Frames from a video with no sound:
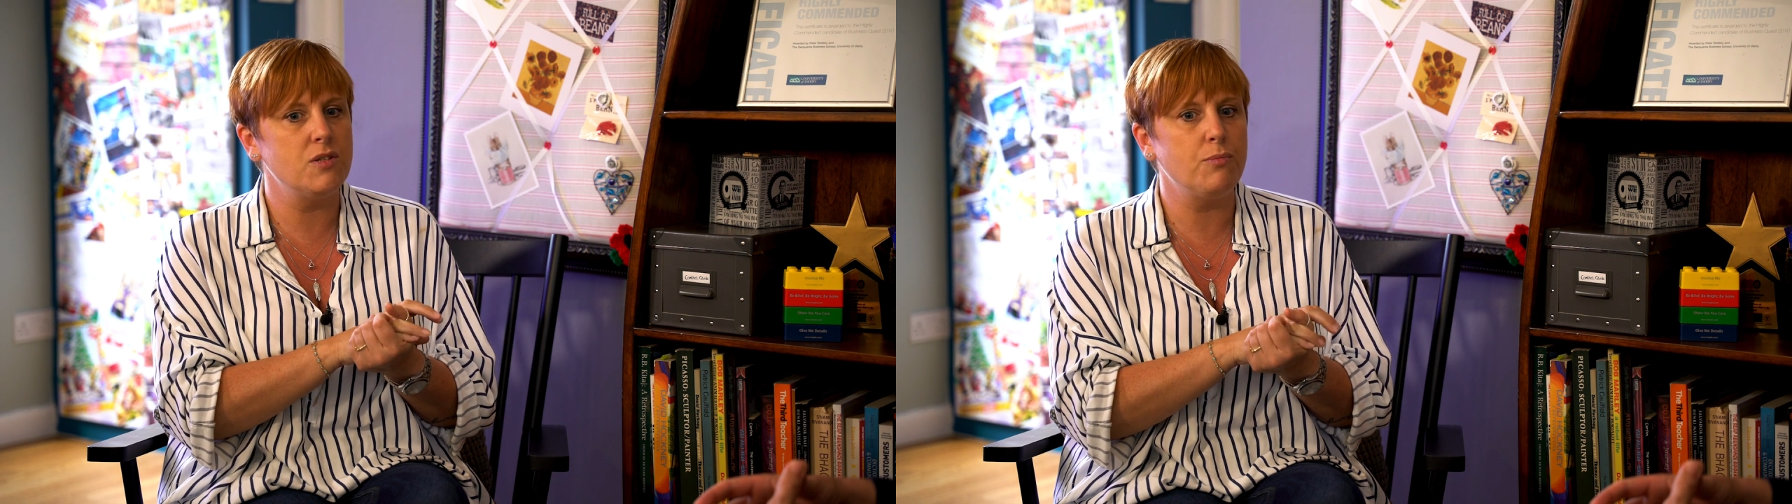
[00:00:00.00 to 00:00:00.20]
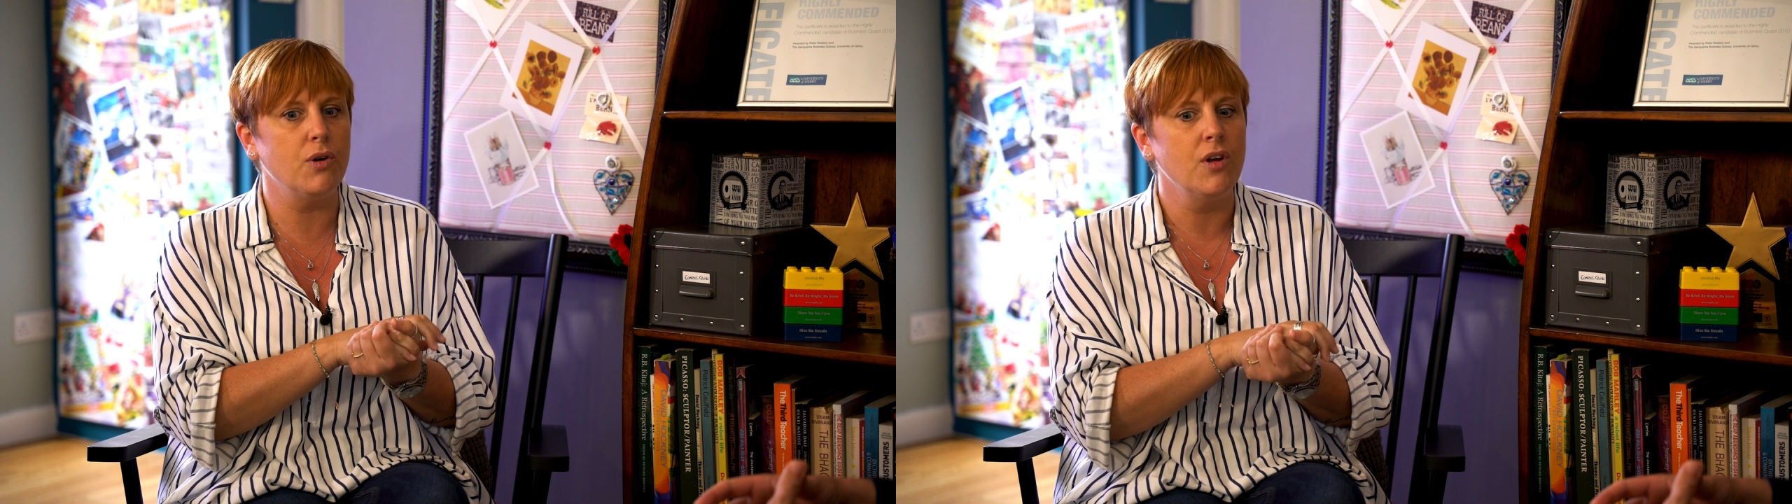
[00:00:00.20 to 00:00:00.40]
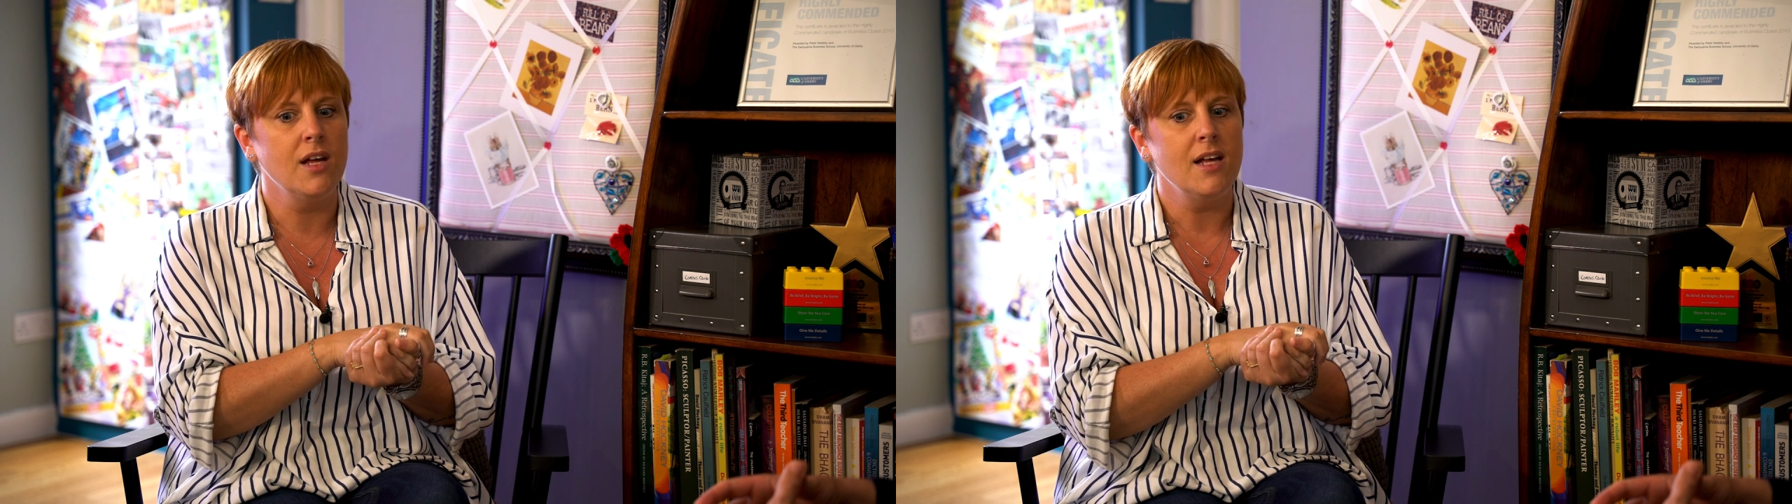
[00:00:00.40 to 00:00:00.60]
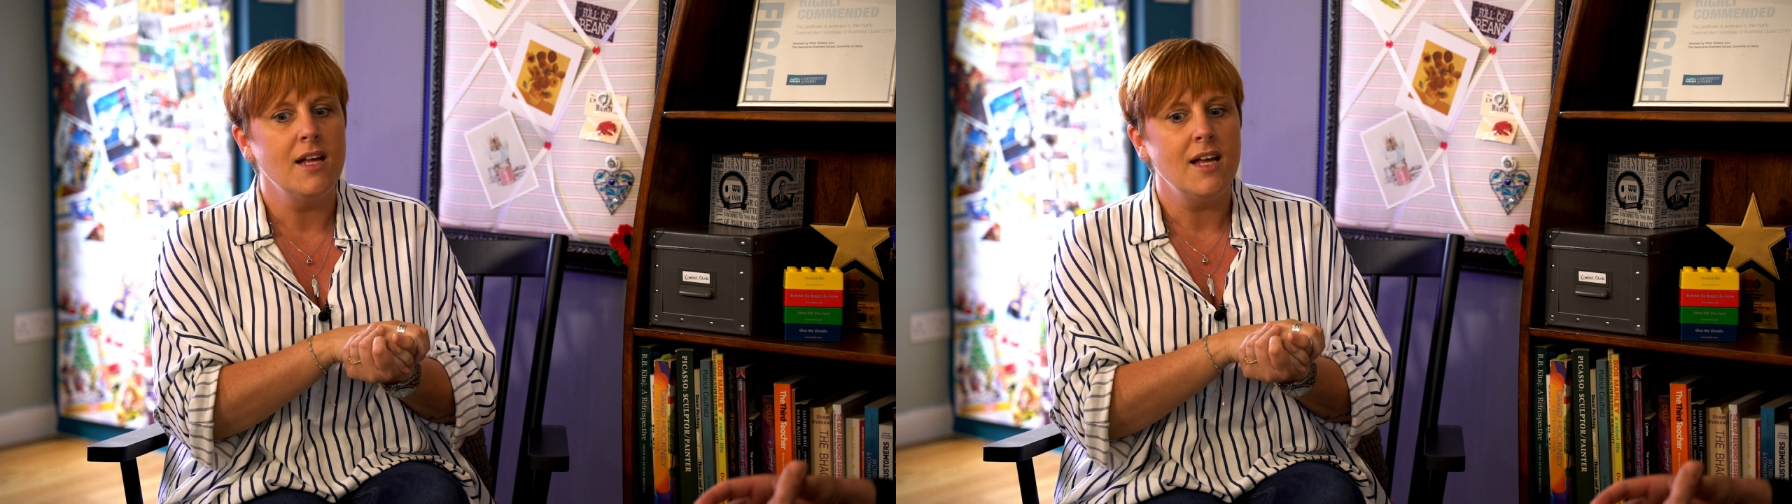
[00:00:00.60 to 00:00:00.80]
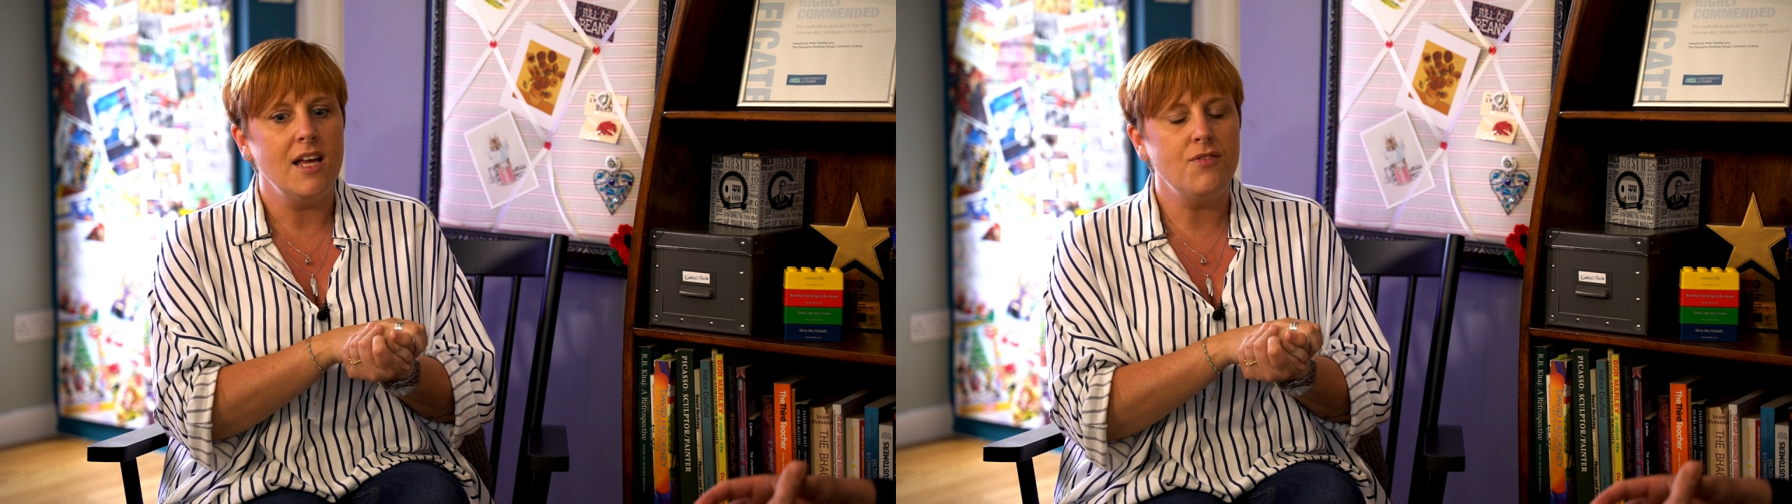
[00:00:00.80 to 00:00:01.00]
But
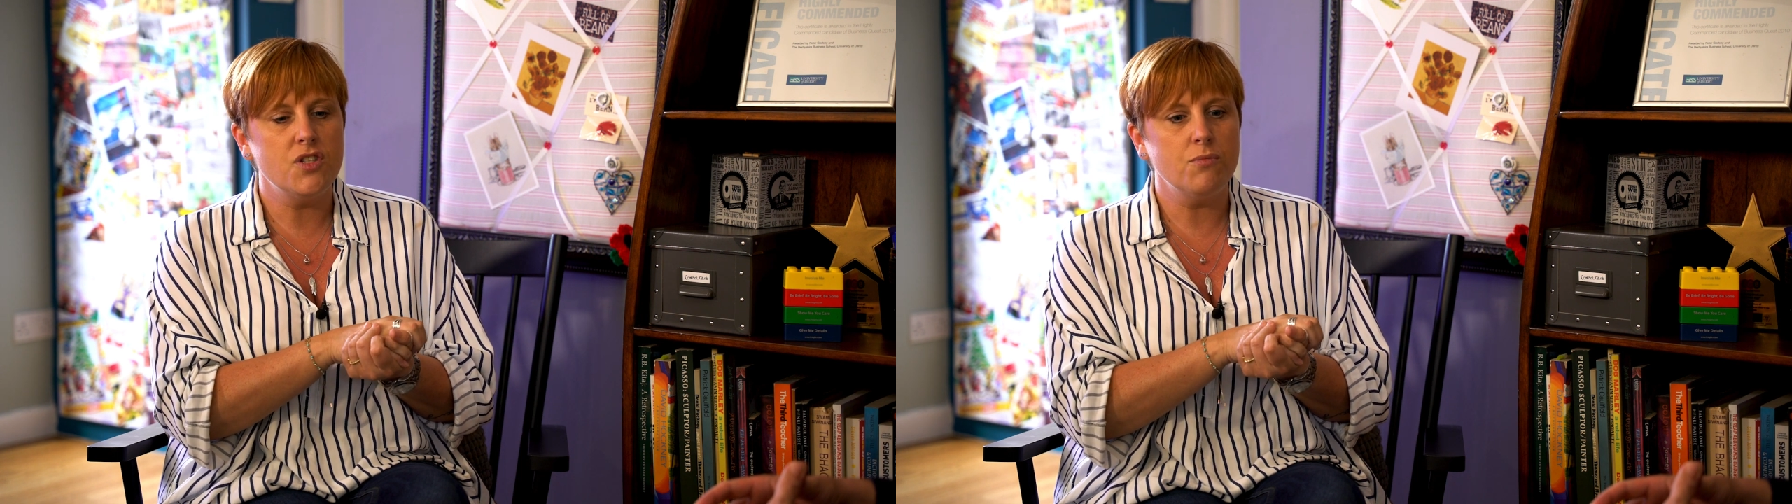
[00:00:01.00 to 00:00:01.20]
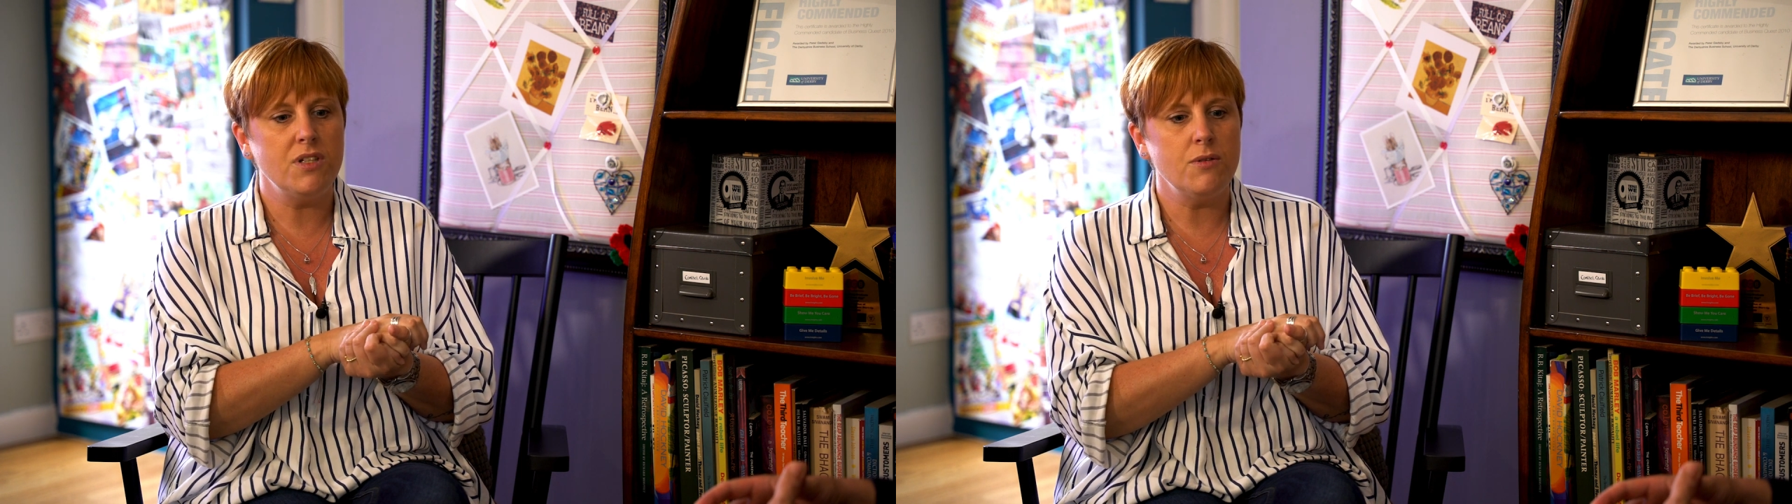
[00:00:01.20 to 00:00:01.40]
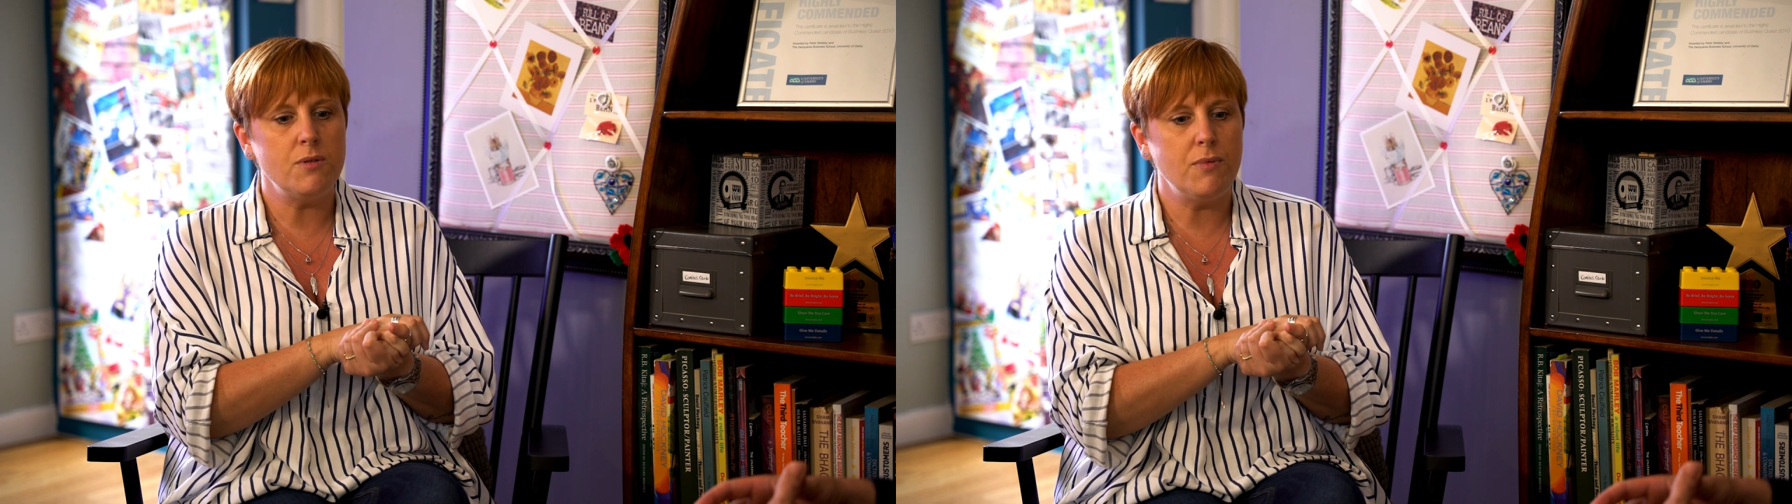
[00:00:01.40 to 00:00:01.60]
if somebody was